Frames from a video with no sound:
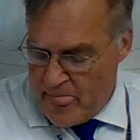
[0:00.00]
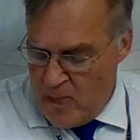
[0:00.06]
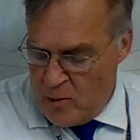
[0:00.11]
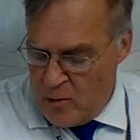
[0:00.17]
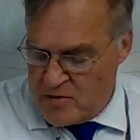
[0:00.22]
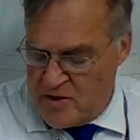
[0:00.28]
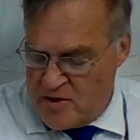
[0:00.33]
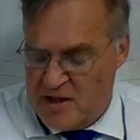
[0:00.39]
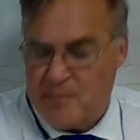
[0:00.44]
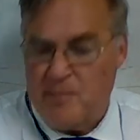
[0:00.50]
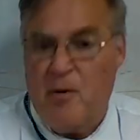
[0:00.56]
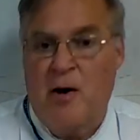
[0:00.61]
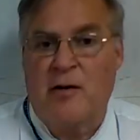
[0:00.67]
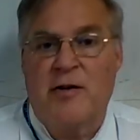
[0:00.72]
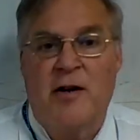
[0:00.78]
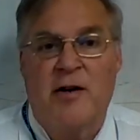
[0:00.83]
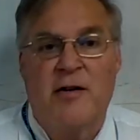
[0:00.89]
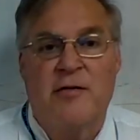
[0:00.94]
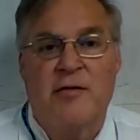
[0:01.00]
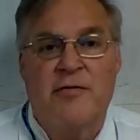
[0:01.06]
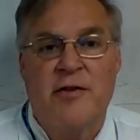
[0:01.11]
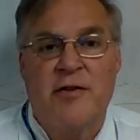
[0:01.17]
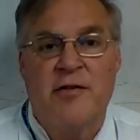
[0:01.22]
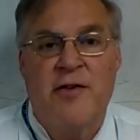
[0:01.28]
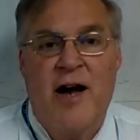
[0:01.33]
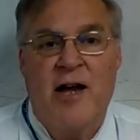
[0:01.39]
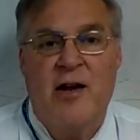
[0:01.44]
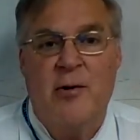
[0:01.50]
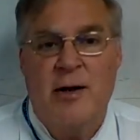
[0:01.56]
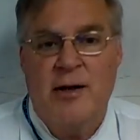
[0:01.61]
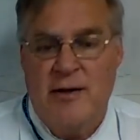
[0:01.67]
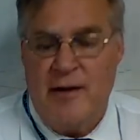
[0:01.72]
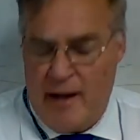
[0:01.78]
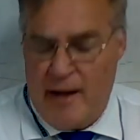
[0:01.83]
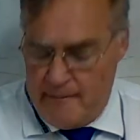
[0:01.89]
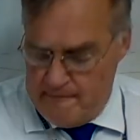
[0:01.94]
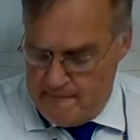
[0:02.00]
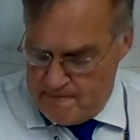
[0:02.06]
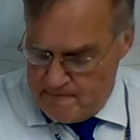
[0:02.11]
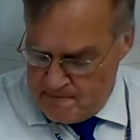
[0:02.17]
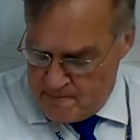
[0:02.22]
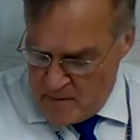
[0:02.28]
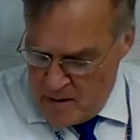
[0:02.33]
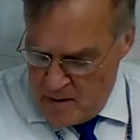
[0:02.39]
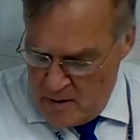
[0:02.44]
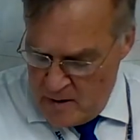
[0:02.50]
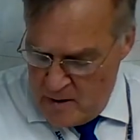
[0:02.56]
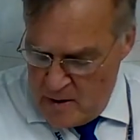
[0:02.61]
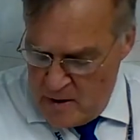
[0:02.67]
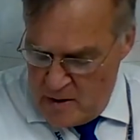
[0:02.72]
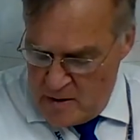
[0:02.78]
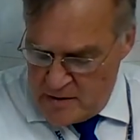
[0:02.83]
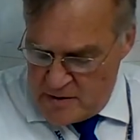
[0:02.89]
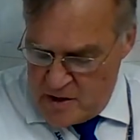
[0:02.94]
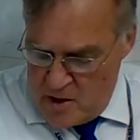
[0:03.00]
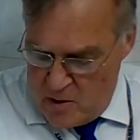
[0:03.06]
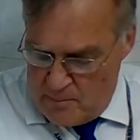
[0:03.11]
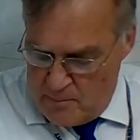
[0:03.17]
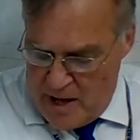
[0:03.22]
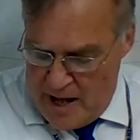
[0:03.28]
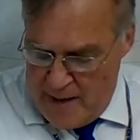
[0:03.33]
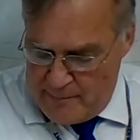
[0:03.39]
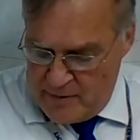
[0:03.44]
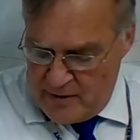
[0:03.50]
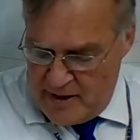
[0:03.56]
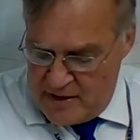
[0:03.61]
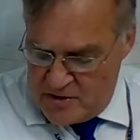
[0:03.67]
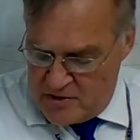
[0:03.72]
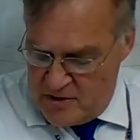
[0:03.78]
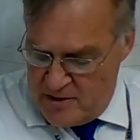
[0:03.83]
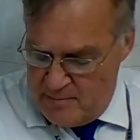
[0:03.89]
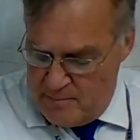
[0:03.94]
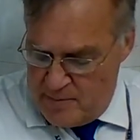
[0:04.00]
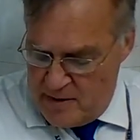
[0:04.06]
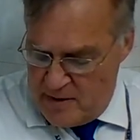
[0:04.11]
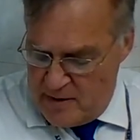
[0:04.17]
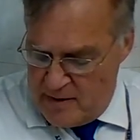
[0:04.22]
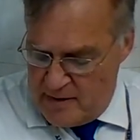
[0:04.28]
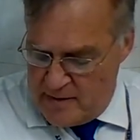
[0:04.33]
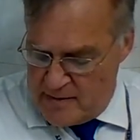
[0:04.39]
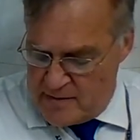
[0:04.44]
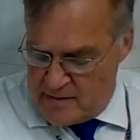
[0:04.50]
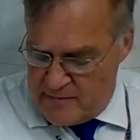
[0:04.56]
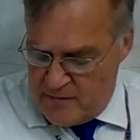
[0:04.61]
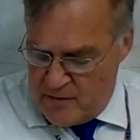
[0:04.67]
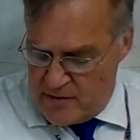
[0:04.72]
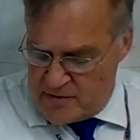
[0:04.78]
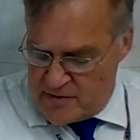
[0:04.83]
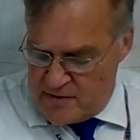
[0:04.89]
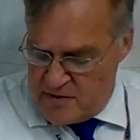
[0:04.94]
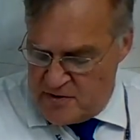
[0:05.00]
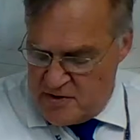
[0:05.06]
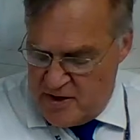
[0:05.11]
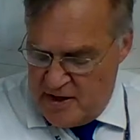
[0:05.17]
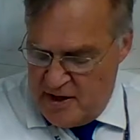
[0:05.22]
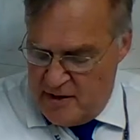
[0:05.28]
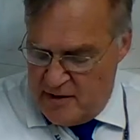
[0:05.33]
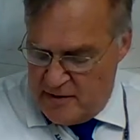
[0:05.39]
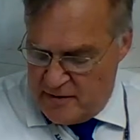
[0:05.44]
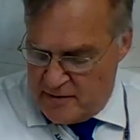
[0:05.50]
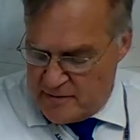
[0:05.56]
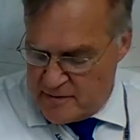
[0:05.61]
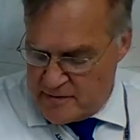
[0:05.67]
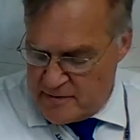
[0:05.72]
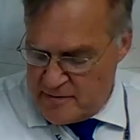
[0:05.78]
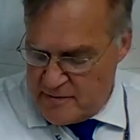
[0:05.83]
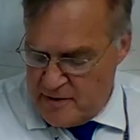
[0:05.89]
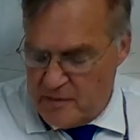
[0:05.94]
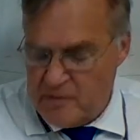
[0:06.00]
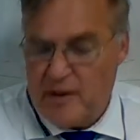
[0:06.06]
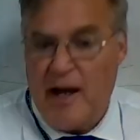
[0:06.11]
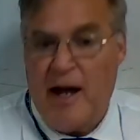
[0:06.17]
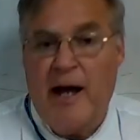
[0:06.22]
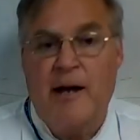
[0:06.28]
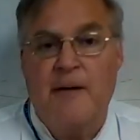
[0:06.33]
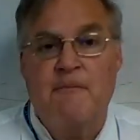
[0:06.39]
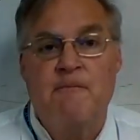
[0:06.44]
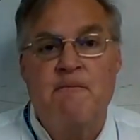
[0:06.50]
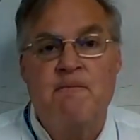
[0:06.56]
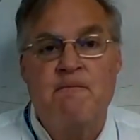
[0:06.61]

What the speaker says: No tick mark there to evaluate that. So population in billions versus years, okay?